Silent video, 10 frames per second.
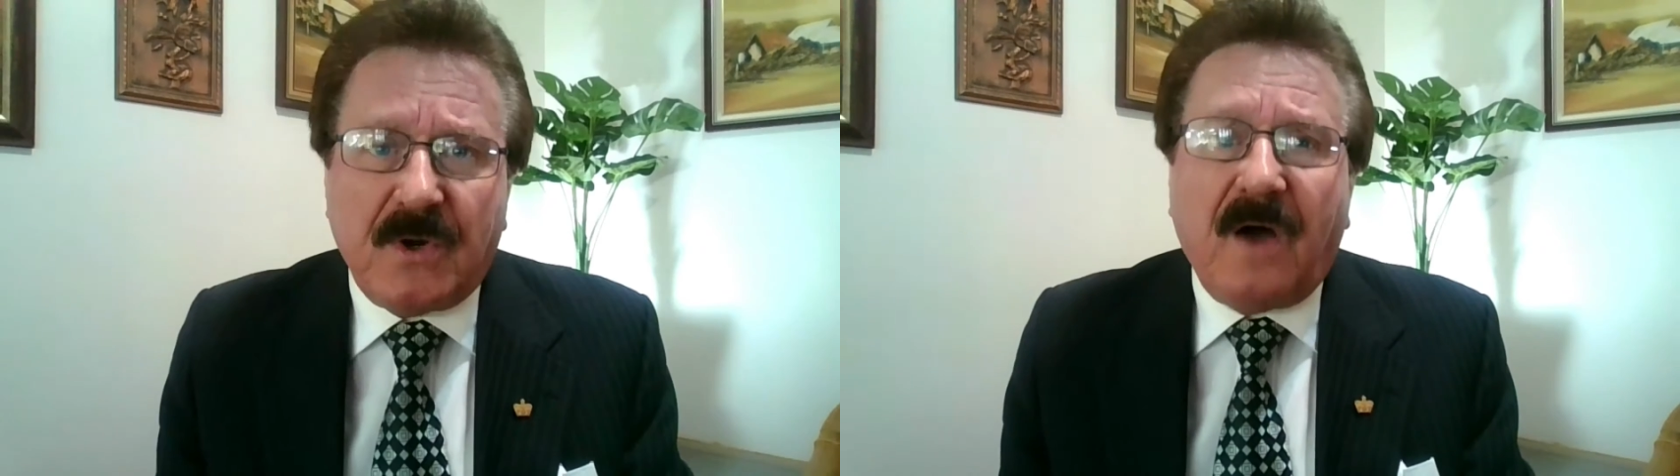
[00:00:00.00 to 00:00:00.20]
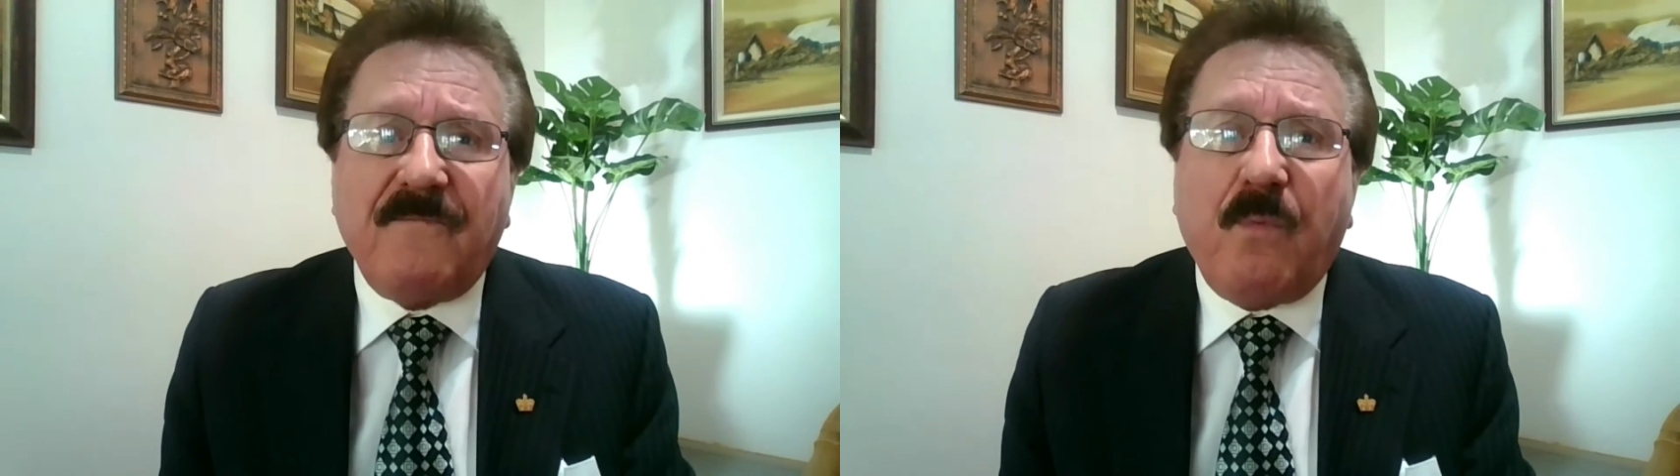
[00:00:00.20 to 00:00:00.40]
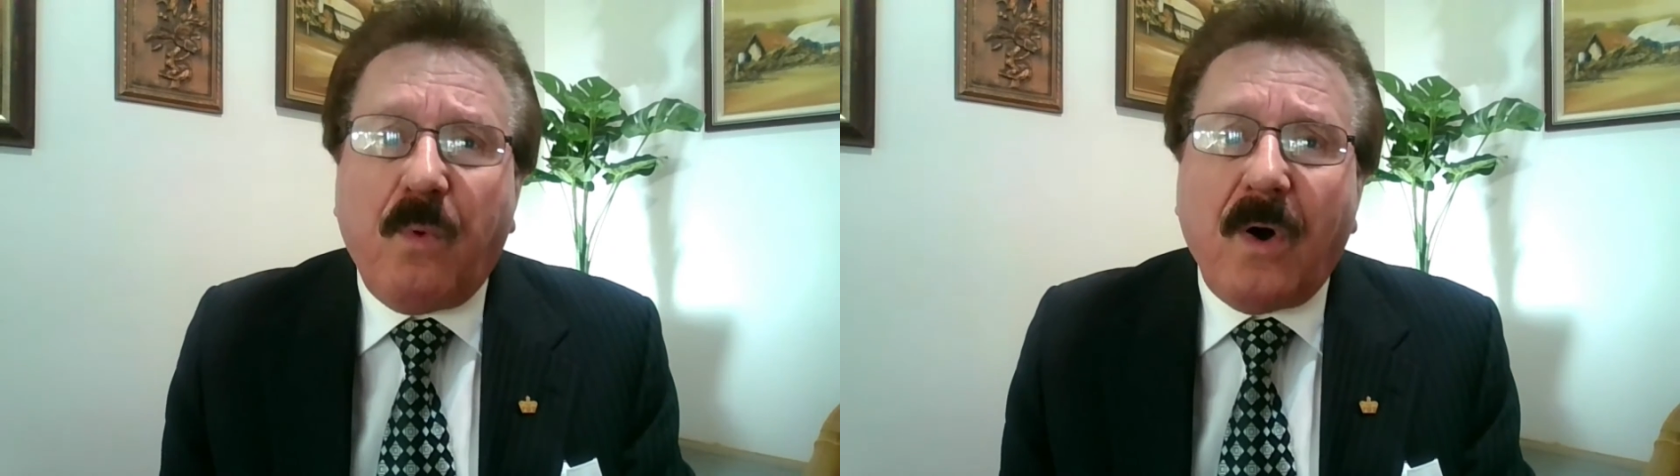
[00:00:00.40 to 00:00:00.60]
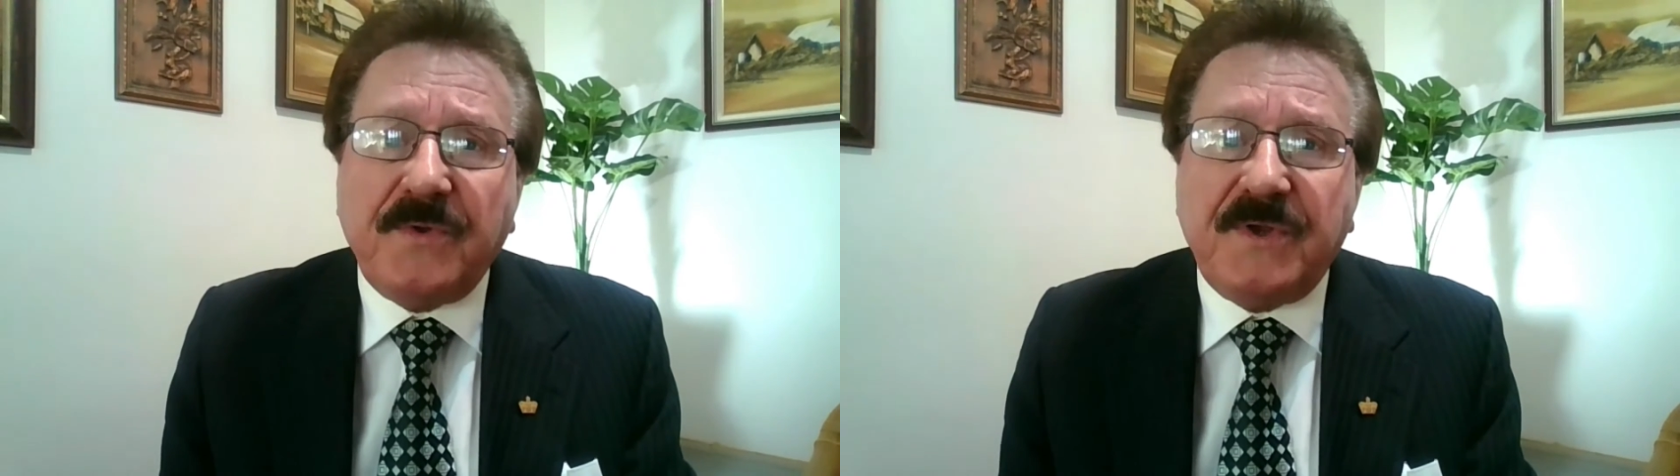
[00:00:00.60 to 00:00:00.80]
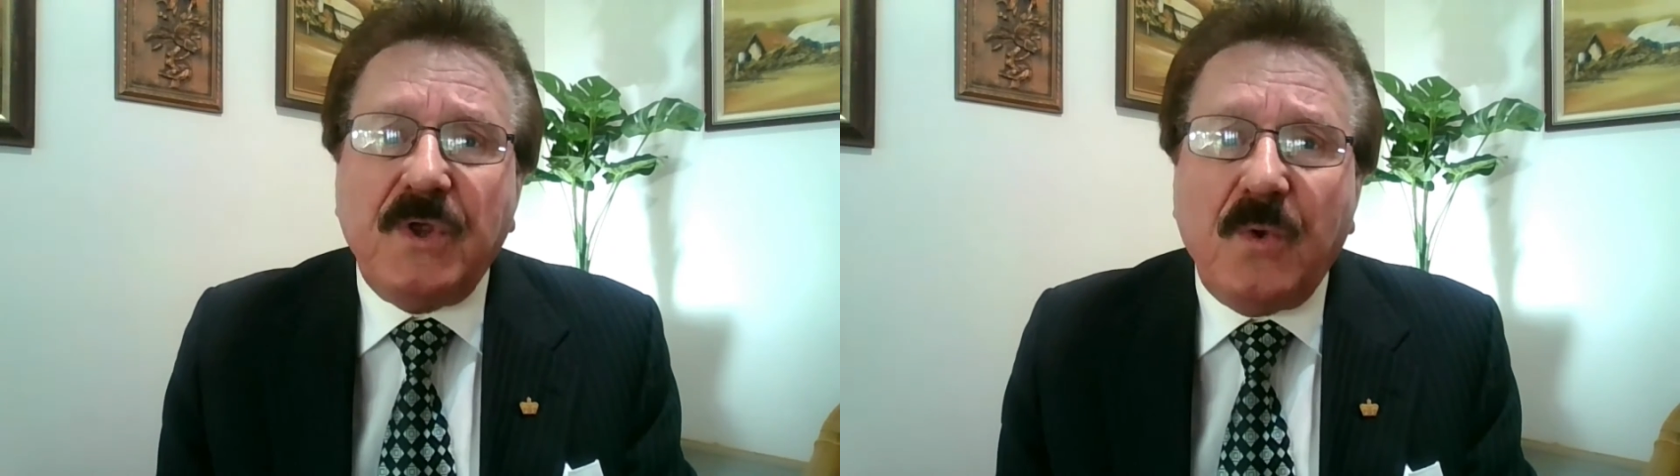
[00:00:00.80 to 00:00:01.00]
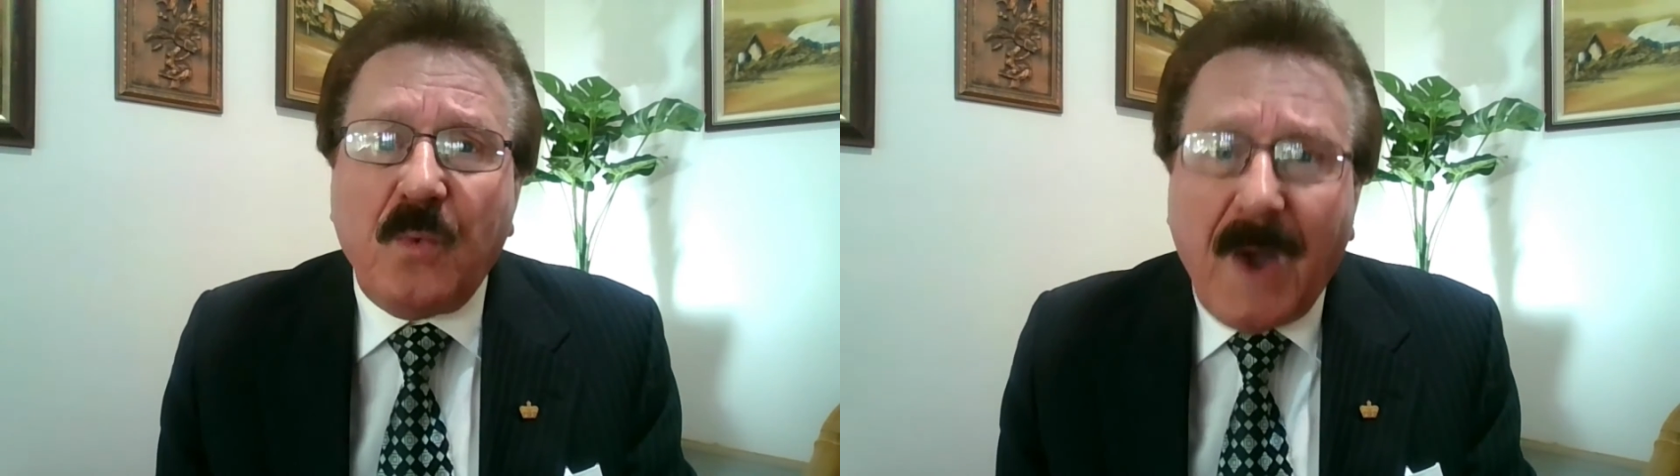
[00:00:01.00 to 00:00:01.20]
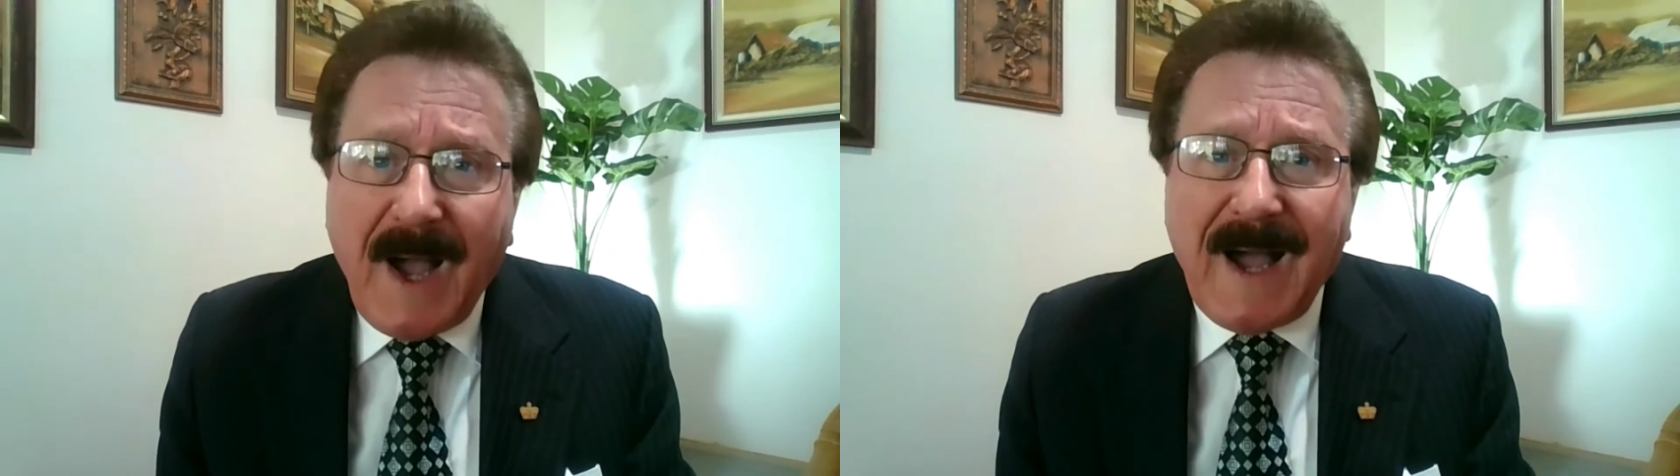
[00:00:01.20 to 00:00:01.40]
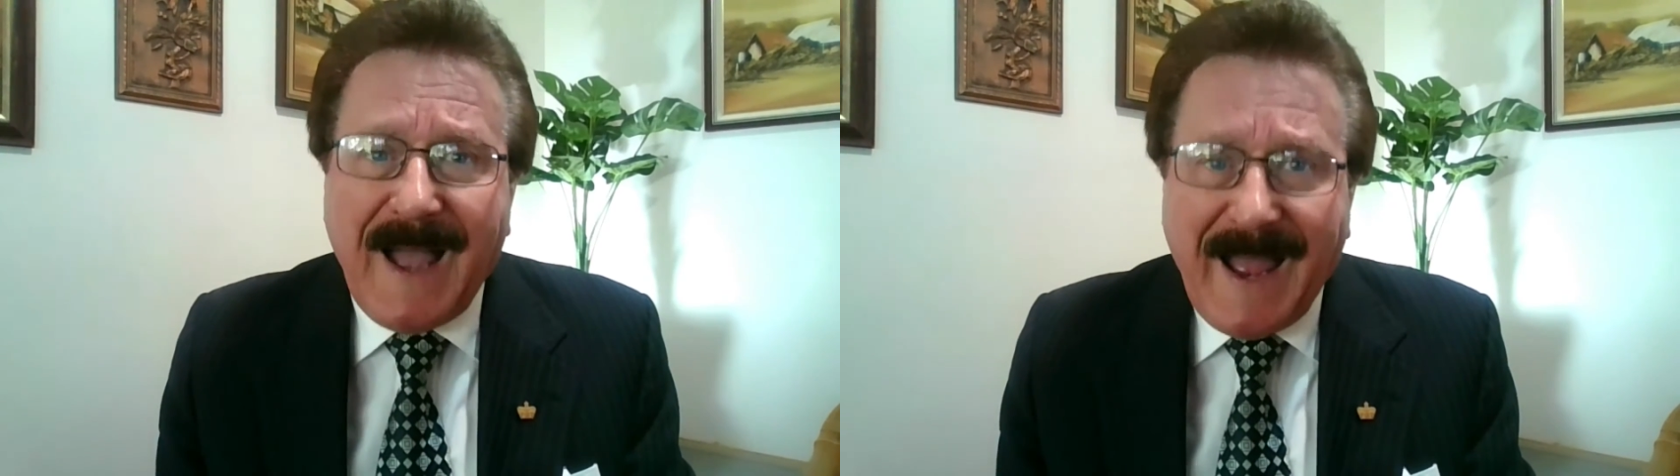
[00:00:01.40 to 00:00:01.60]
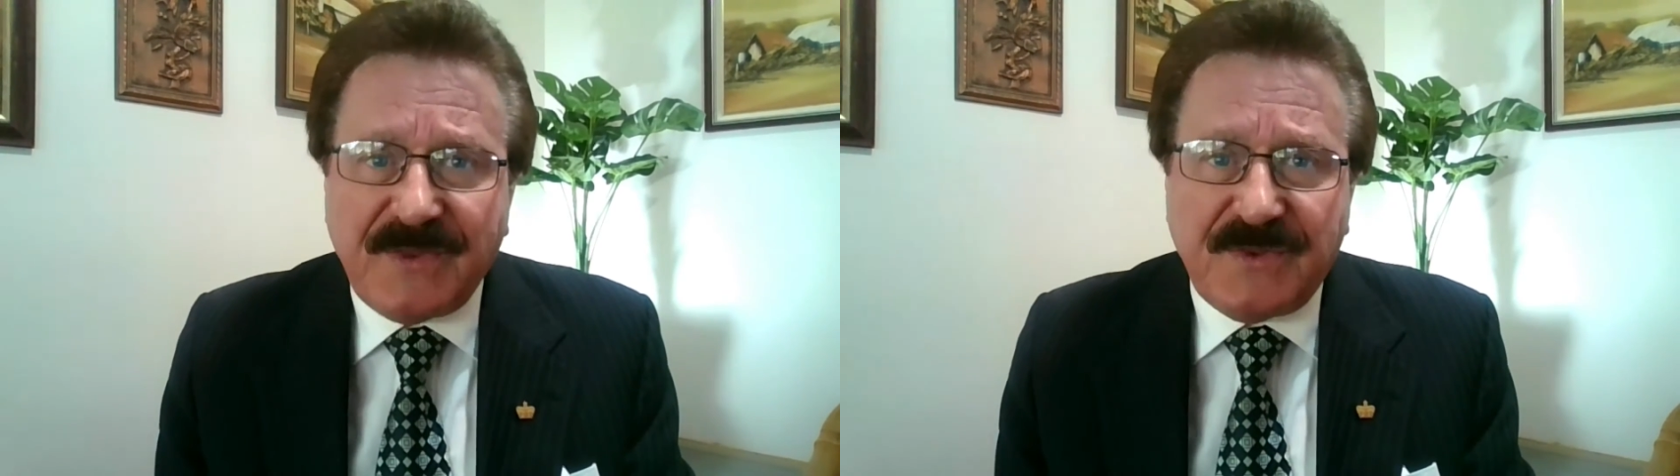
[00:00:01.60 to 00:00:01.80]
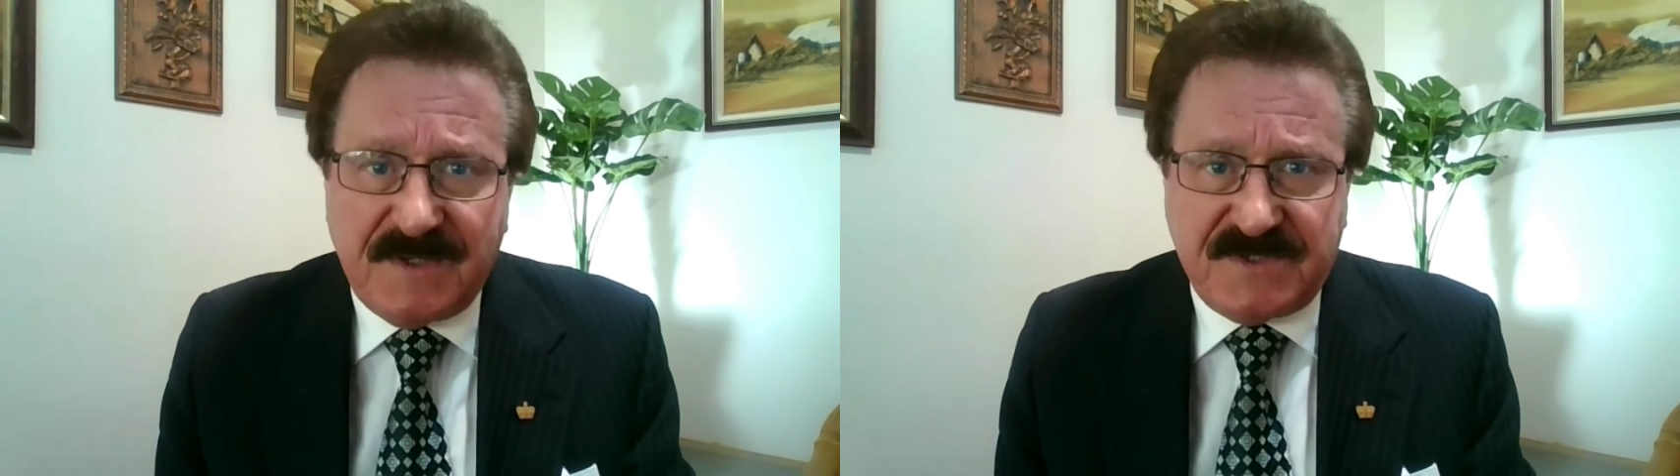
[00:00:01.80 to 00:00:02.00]
of what you are
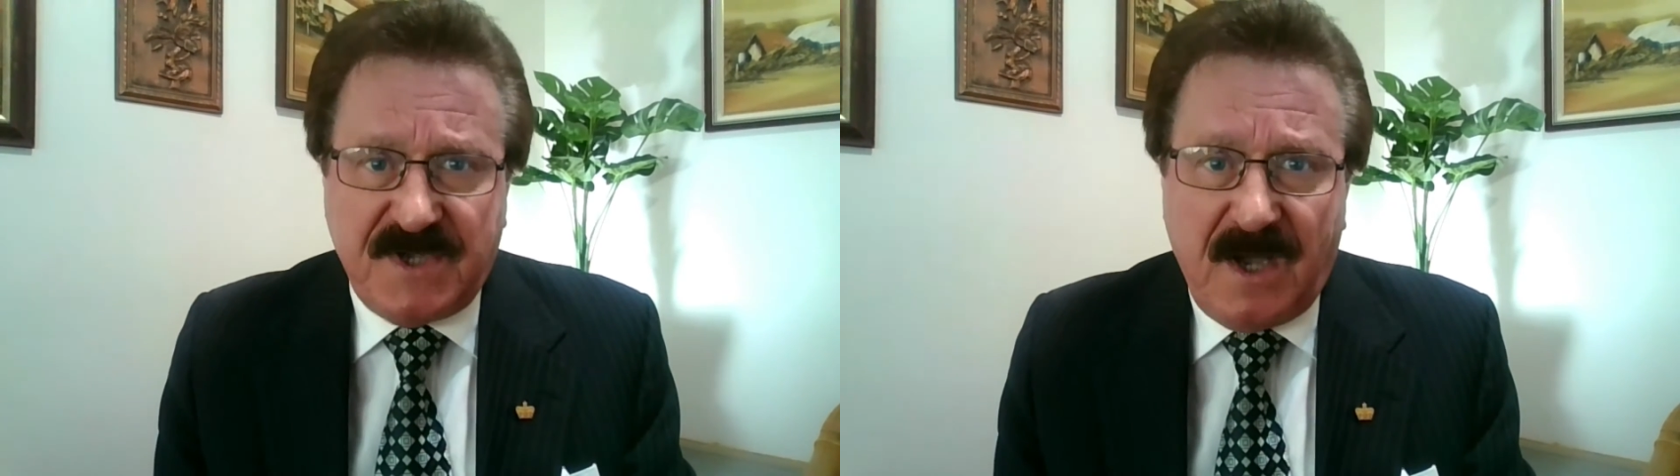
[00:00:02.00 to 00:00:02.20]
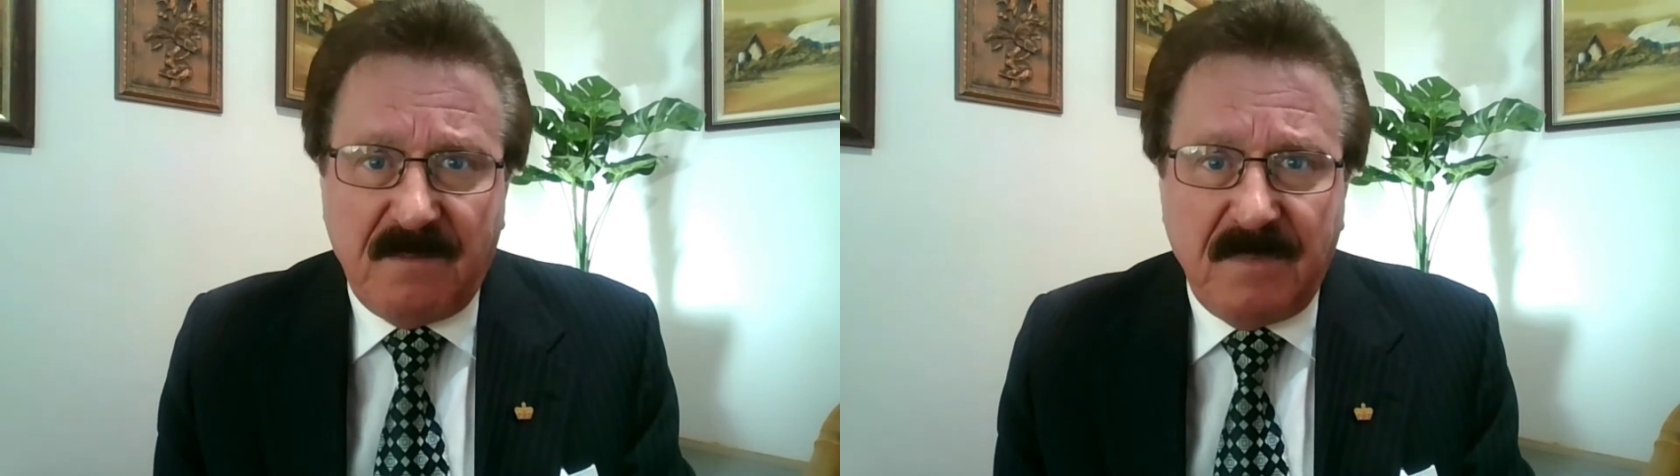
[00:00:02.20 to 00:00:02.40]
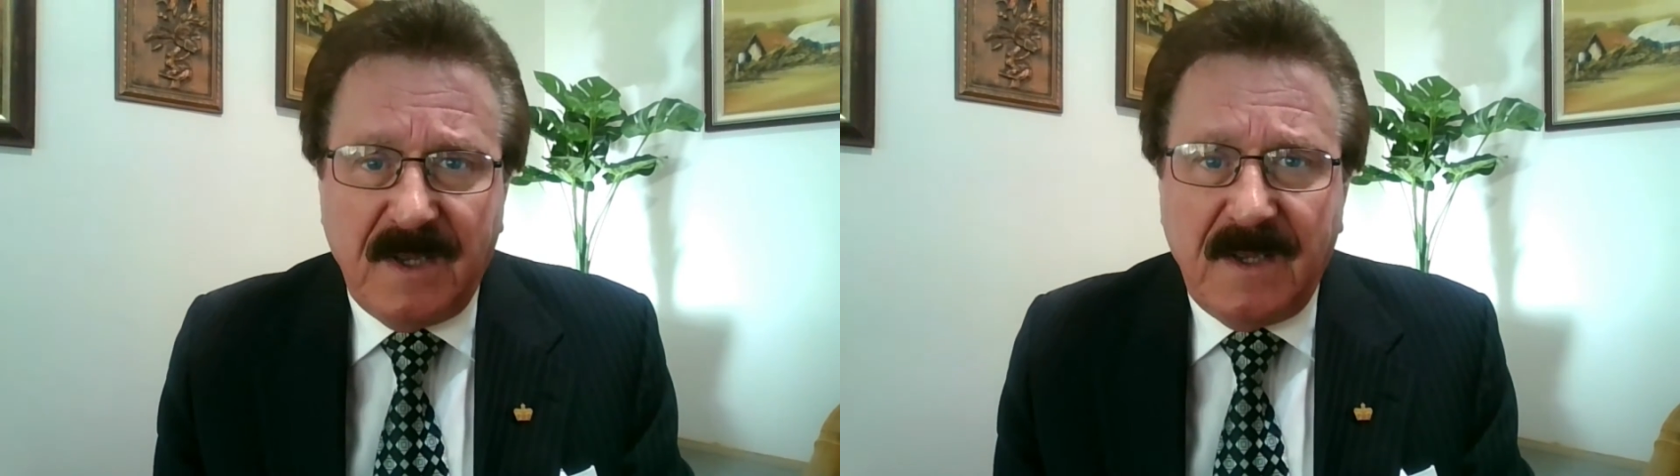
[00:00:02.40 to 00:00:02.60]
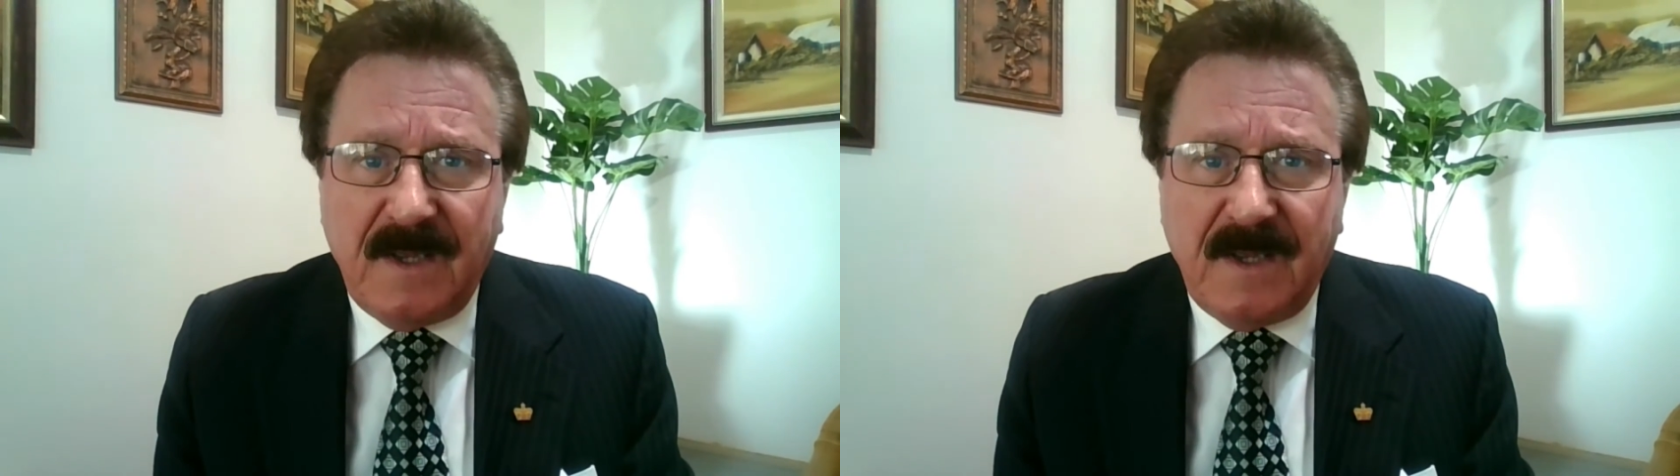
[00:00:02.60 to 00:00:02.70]
at the time,